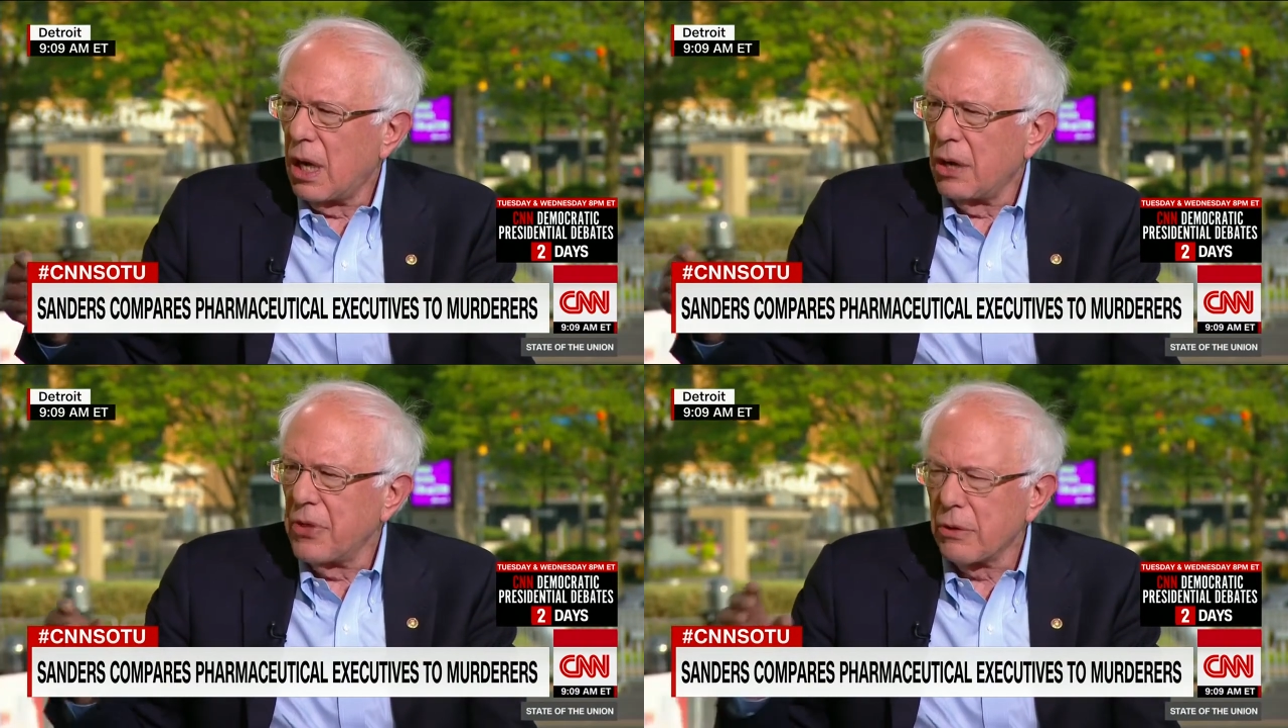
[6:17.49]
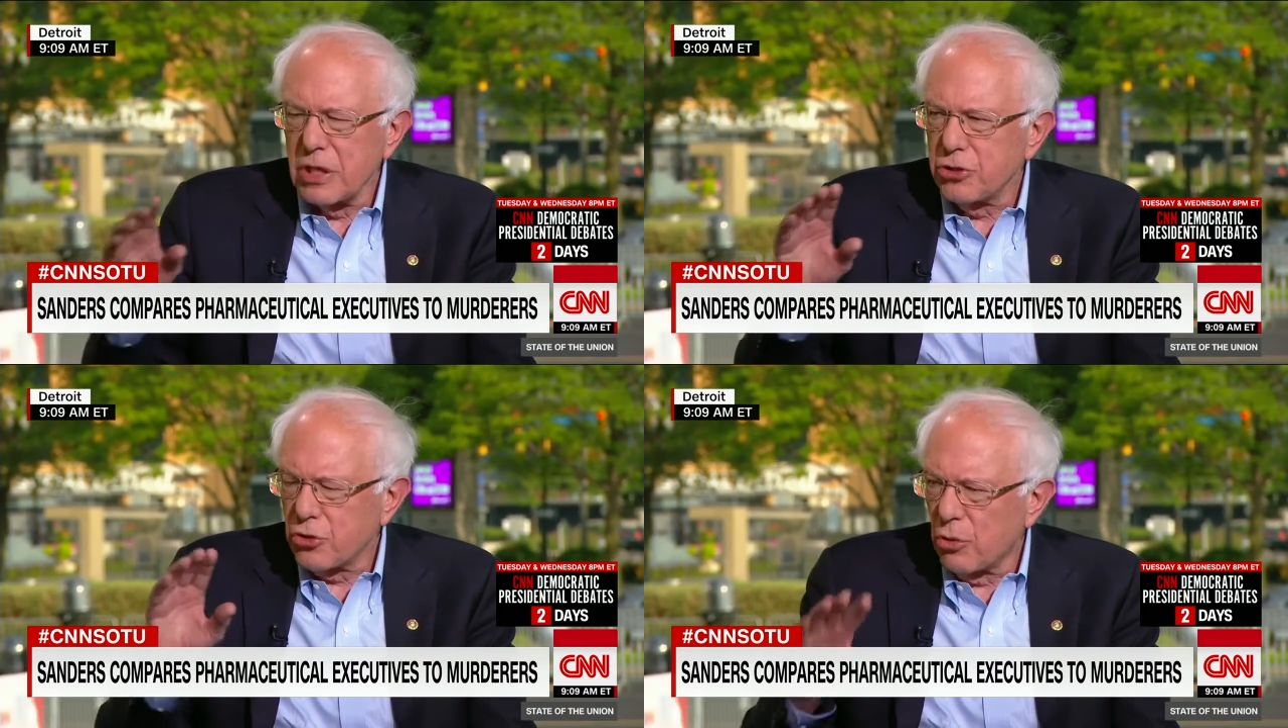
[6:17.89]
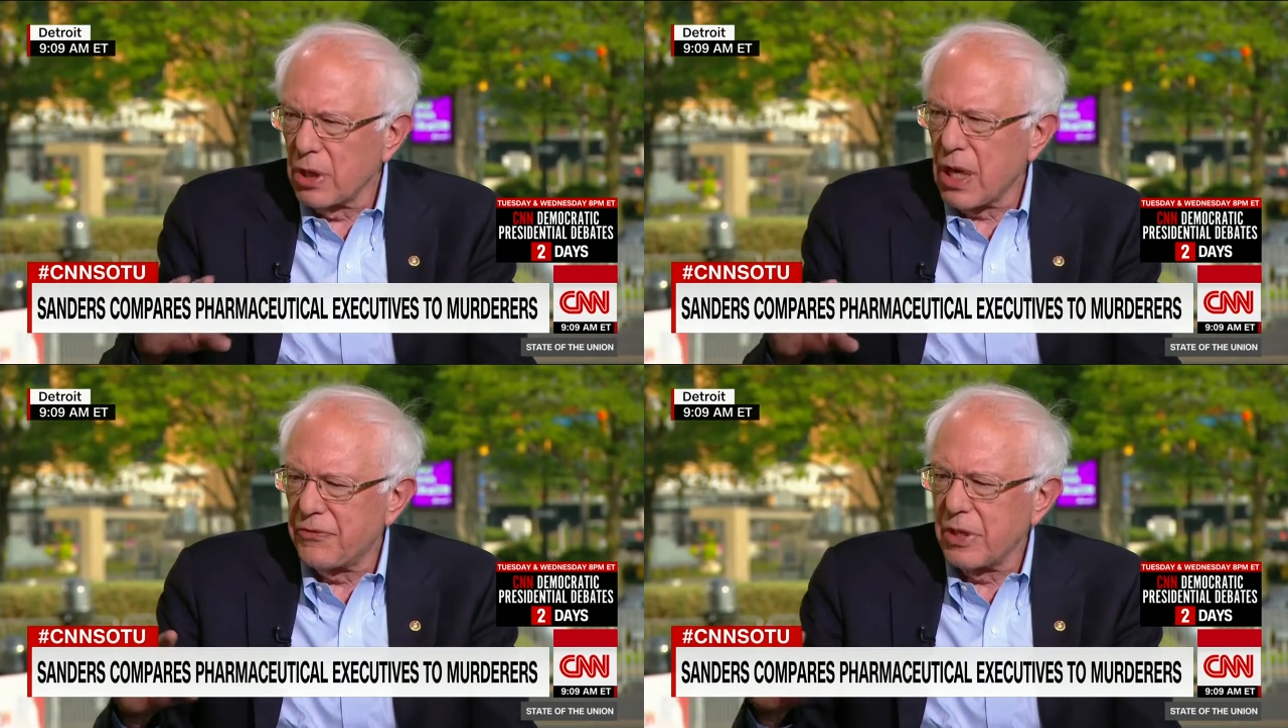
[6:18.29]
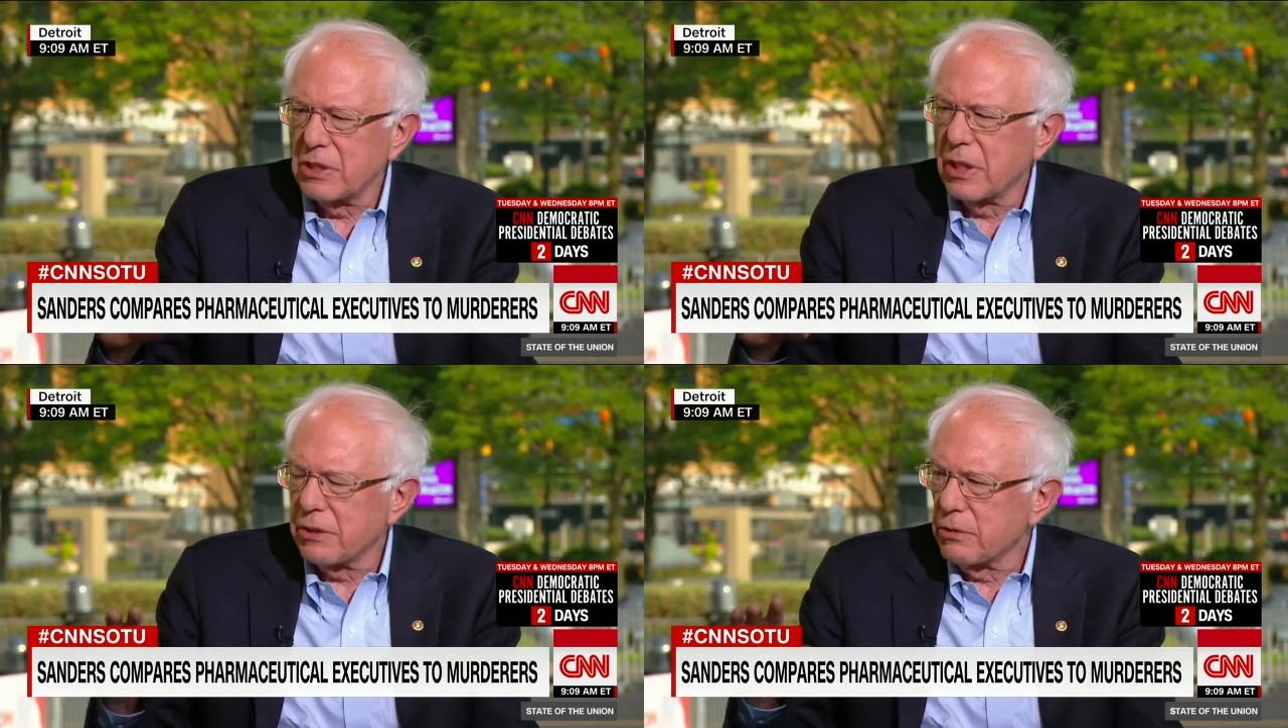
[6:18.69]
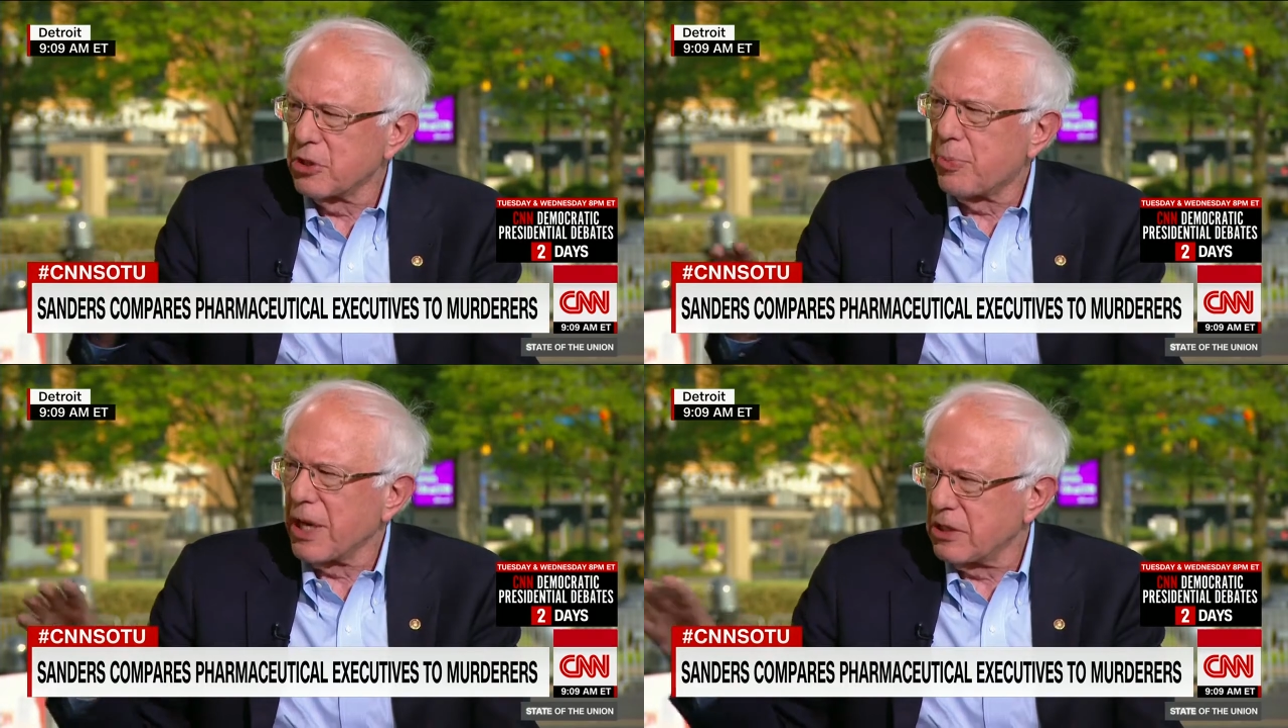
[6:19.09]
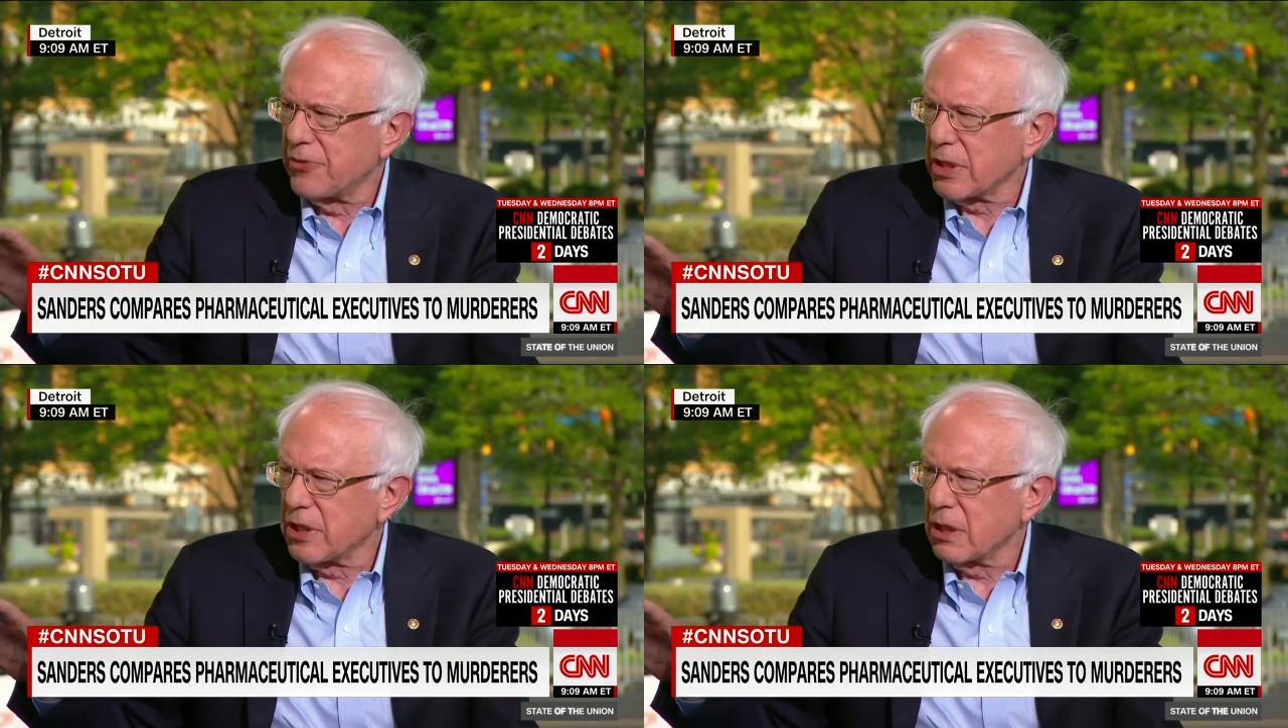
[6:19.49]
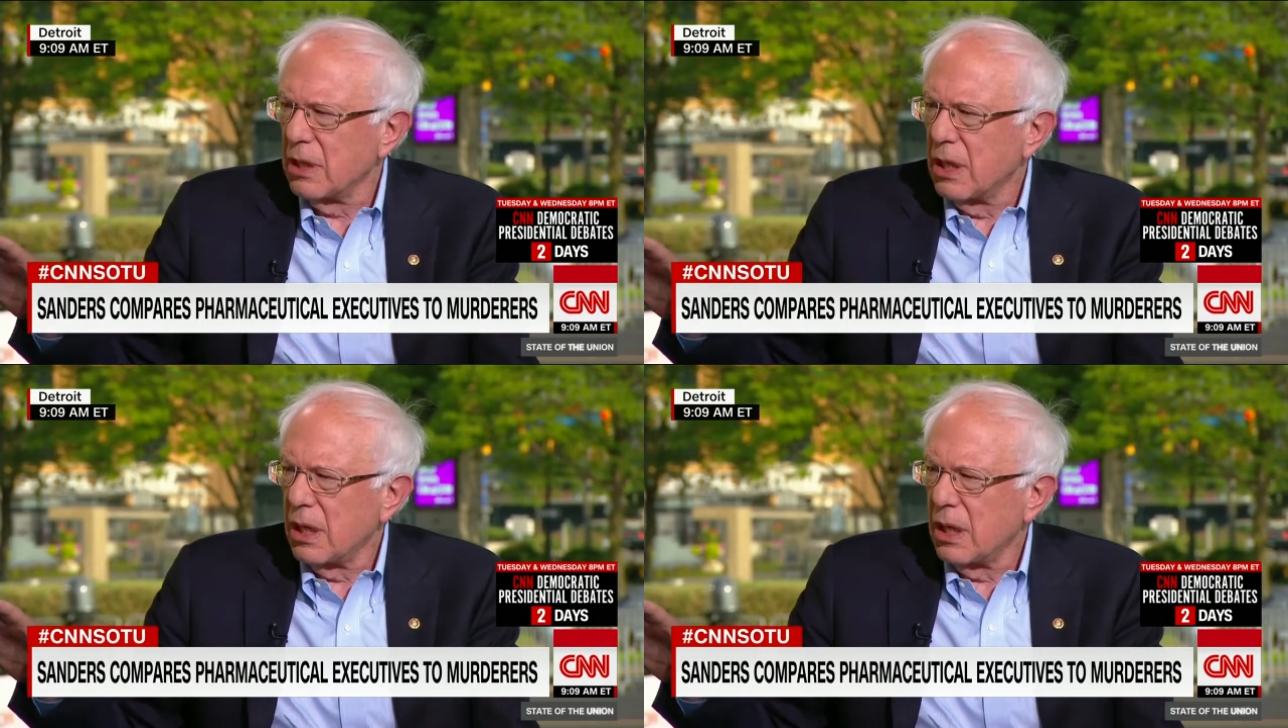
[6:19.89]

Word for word: Uh, there is strong evidence that there is price fixing,